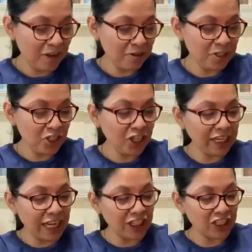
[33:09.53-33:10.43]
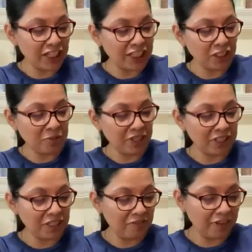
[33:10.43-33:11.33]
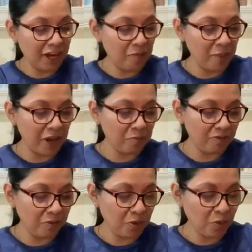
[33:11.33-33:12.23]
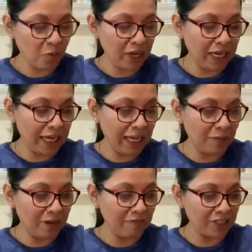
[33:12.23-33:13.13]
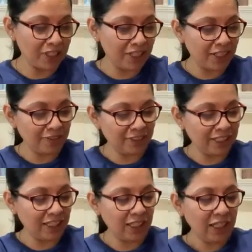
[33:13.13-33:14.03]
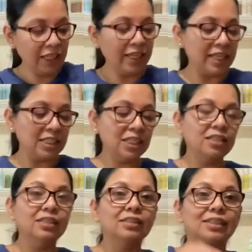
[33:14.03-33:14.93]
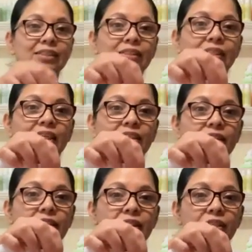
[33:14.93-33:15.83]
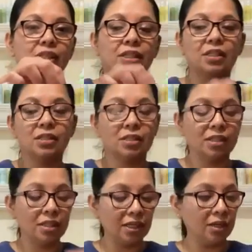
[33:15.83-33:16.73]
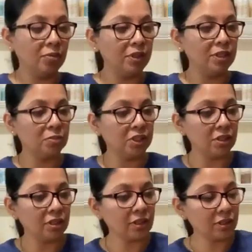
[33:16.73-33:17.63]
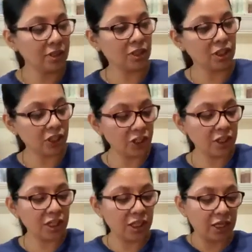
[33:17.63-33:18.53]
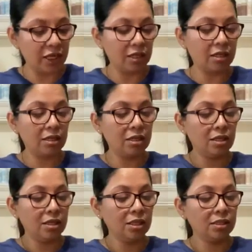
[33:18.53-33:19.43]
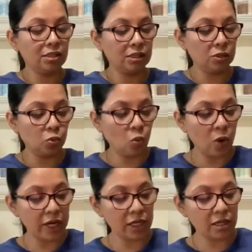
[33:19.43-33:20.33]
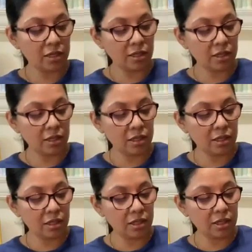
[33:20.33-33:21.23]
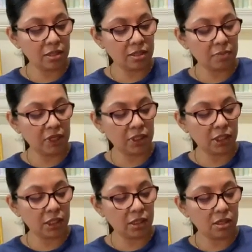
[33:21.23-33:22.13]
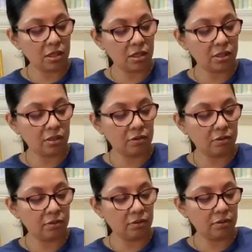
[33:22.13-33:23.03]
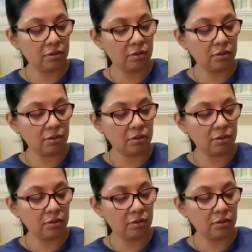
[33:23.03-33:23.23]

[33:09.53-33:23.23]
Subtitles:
I was looking actually at some of the stuff that I made before, way when I first started. It was like, yeah, see, this is the colors that it's turning. And I want it to be darker than that. This is white. It makes it hard to